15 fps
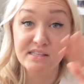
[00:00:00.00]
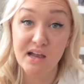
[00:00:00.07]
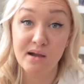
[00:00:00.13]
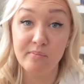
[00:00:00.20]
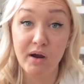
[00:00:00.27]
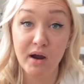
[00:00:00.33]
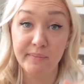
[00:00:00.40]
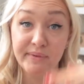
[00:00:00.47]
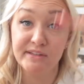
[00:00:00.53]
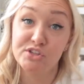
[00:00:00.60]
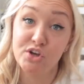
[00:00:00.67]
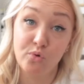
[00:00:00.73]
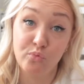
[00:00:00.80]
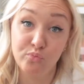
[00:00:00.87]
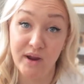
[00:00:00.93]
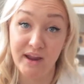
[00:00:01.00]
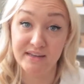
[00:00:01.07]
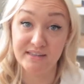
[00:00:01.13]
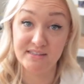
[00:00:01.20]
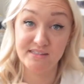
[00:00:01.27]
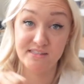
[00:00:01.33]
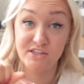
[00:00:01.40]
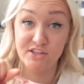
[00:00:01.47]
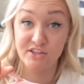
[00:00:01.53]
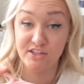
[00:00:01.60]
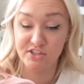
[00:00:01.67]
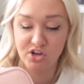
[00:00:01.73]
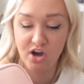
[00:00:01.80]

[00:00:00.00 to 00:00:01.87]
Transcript: the compartments go right to the